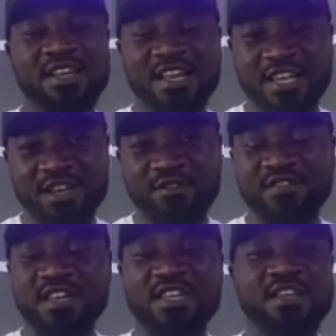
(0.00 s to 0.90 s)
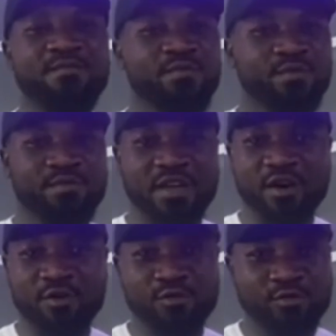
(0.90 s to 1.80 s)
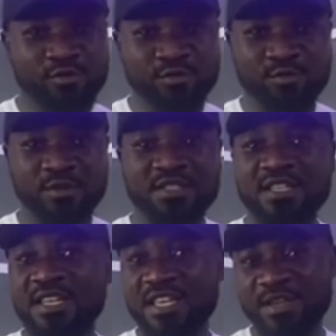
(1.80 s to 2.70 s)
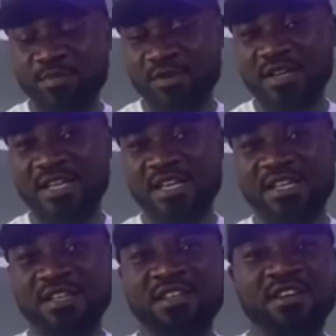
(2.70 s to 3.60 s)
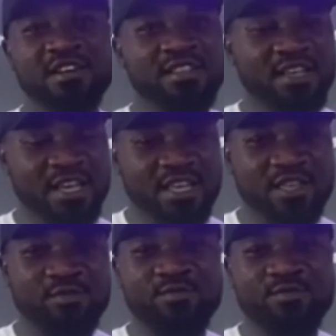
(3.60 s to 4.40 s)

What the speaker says: And at the end of the day, we are all going to keep on learning. Thank you.